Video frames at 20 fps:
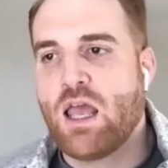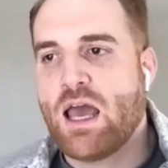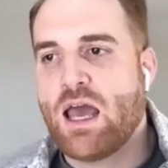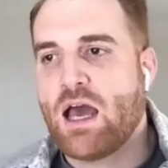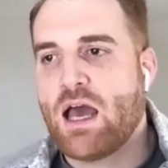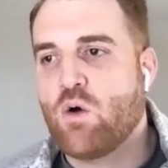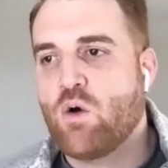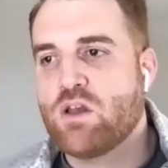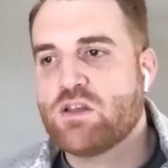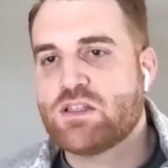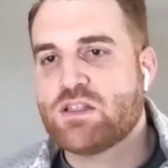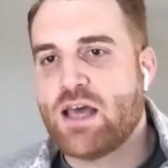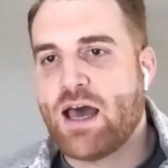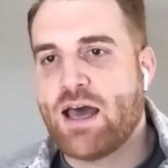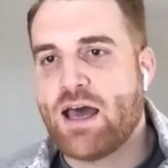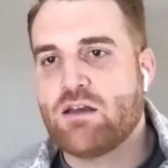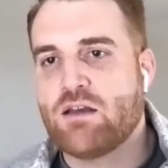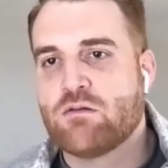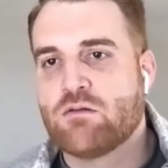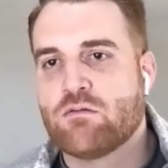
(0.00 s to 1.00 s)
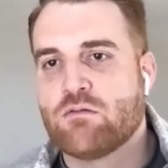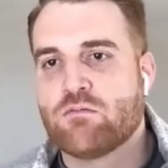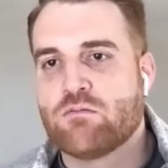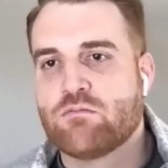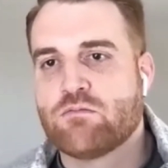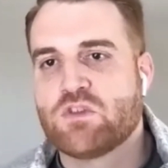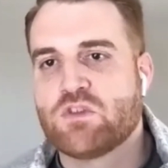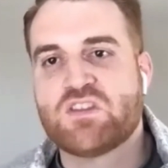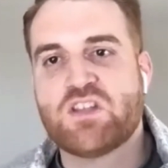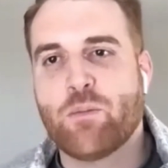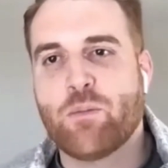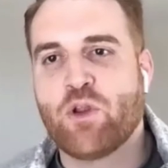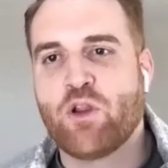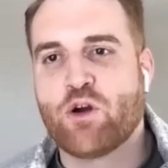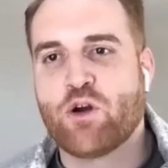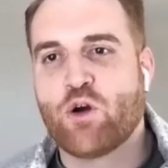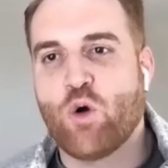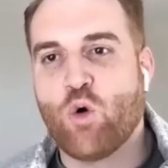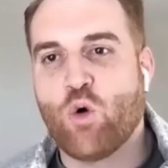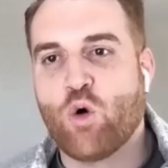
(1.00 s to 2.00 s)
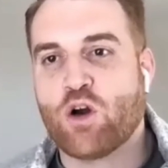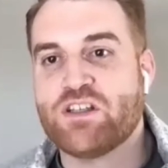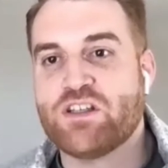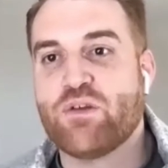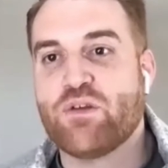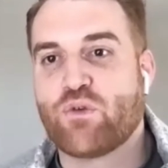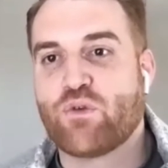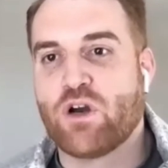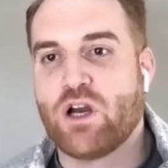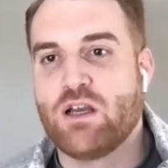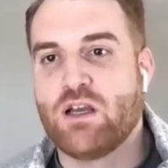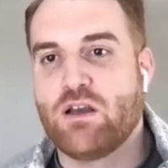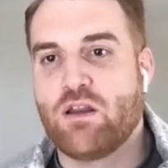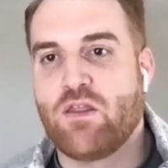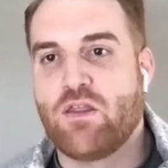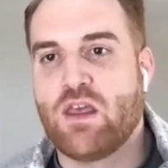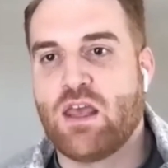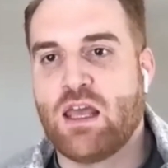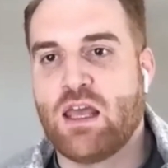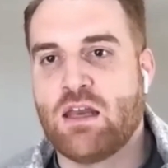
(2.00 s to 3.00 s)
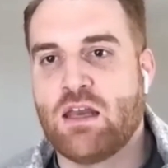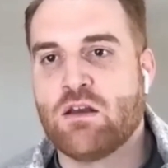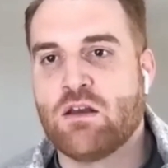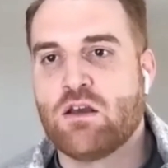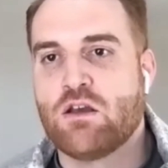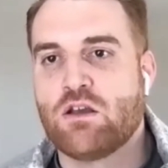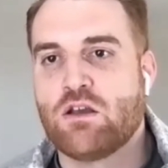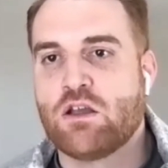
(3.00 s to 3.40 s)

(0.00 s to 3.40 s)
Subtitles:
how is that similar or different than,